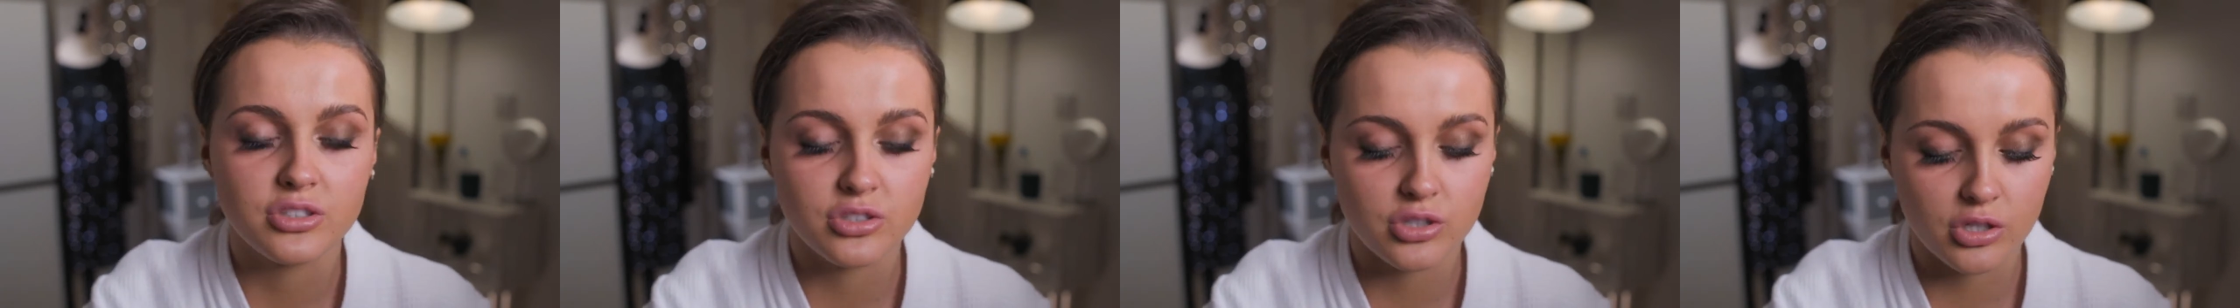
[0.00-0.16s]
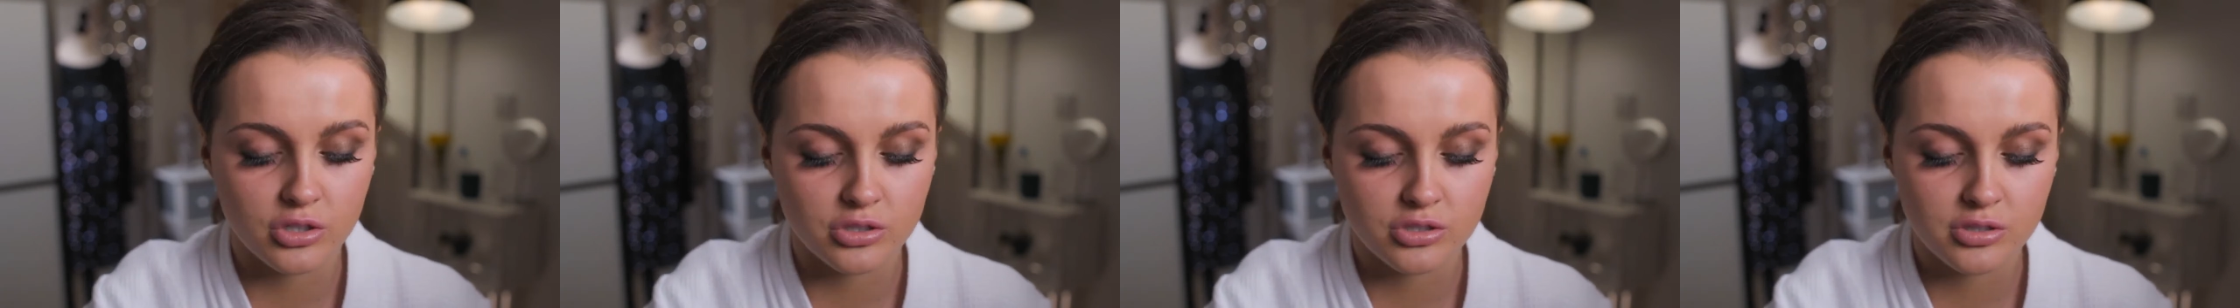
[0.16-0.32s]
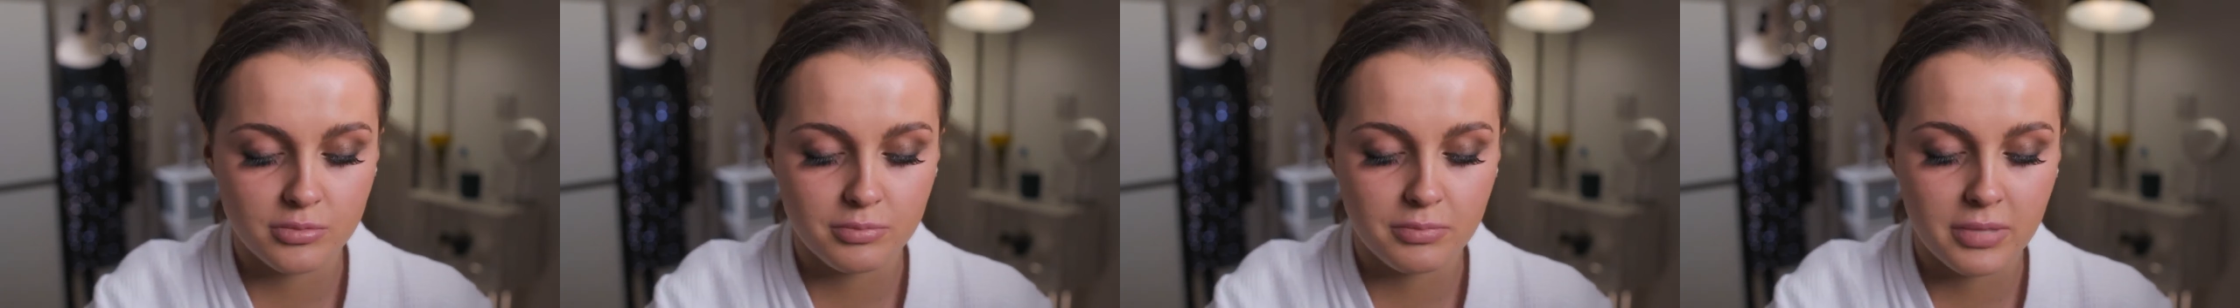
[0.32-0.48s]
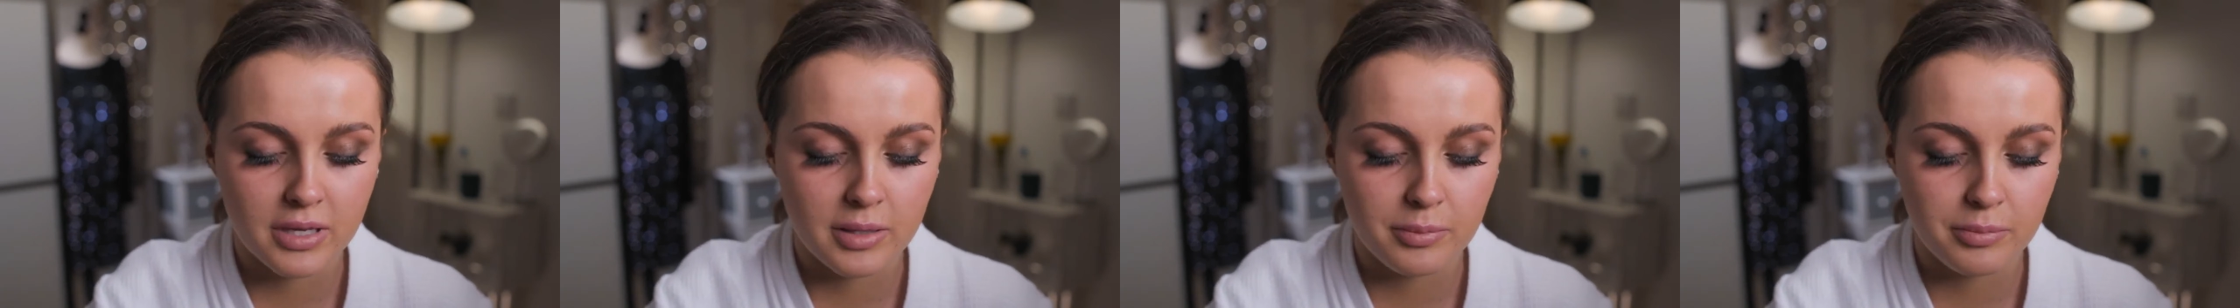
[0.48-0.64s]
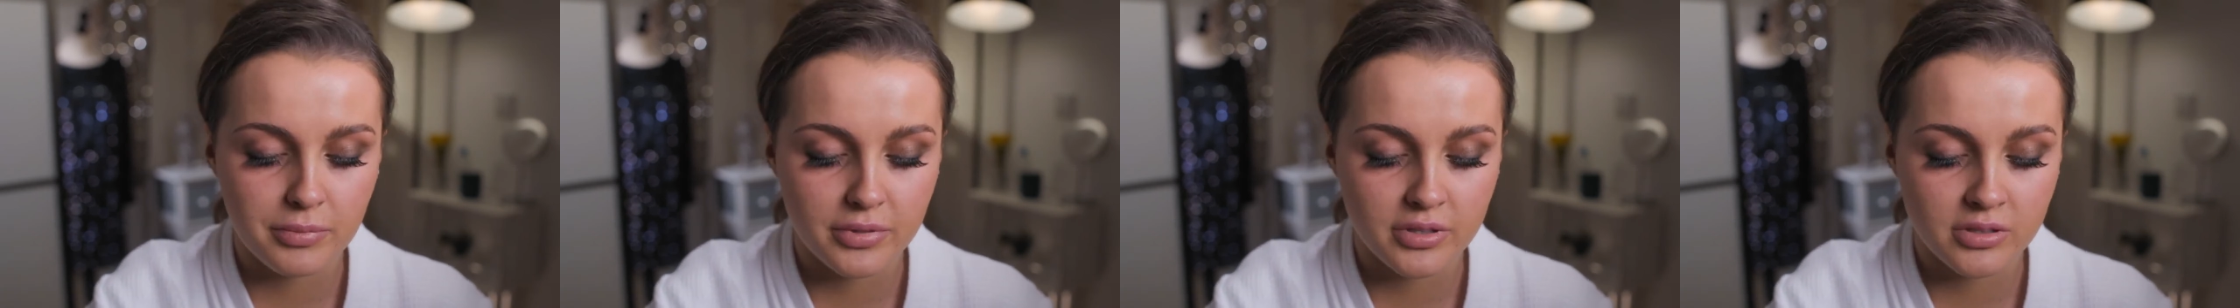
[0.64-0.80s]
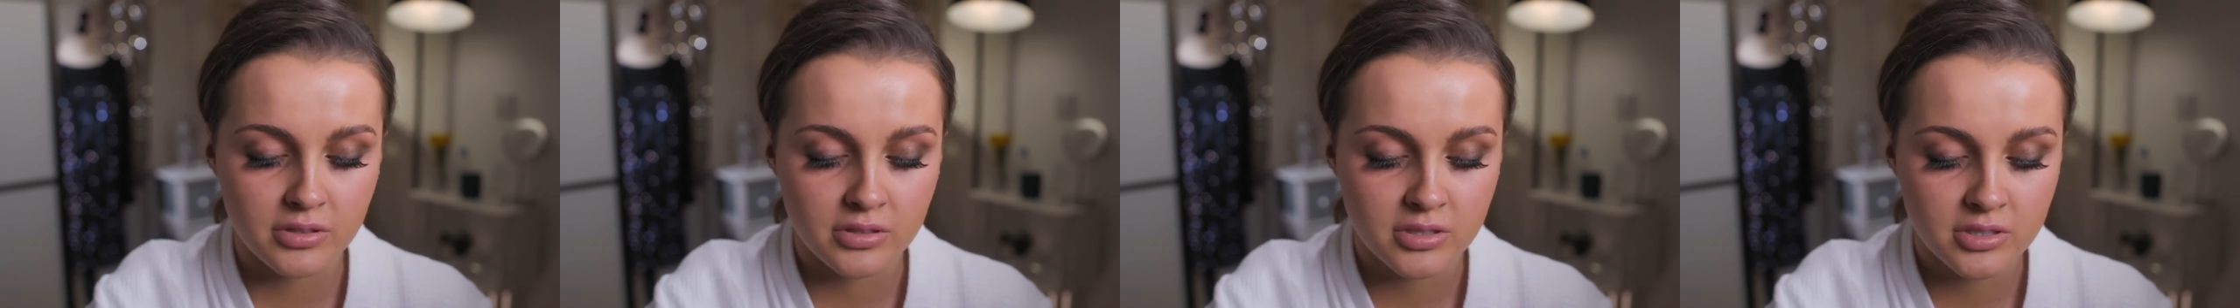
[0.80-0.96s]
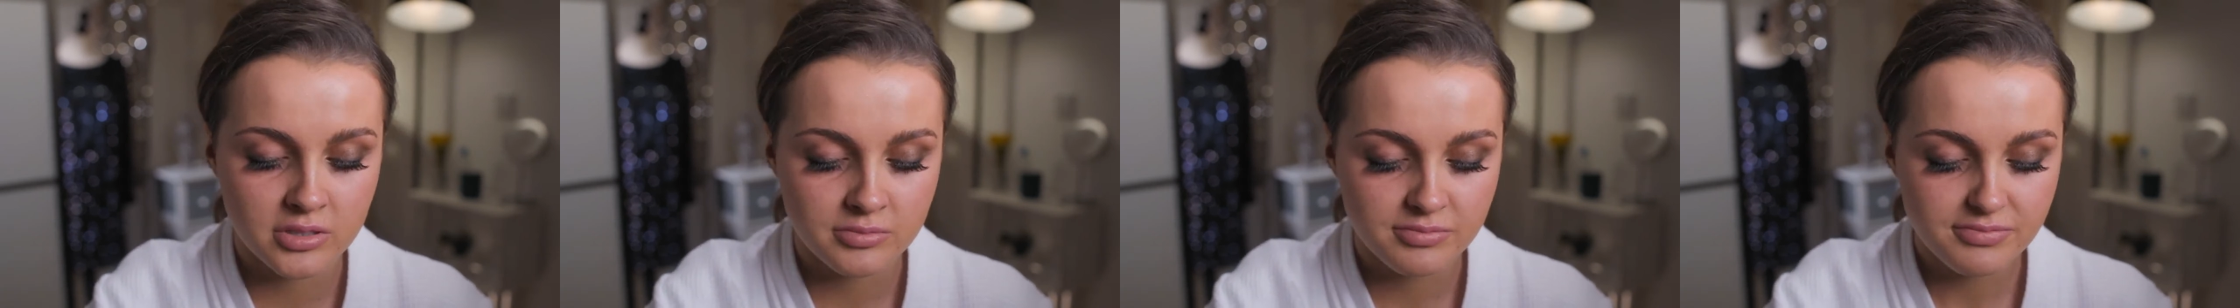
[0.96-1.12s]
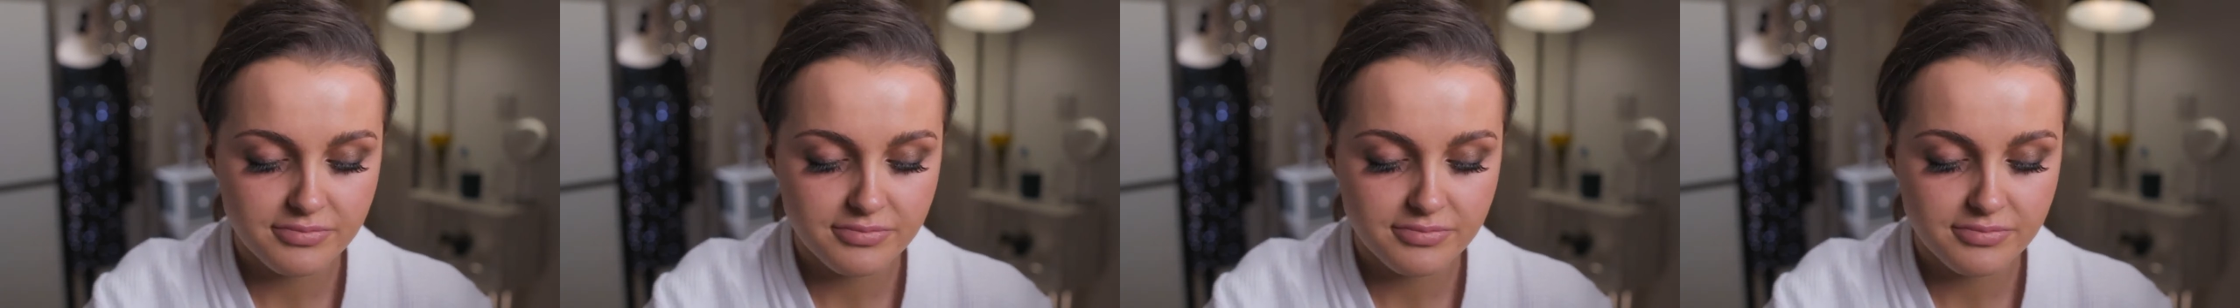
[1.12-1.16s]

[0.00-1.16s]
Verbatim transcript: judging people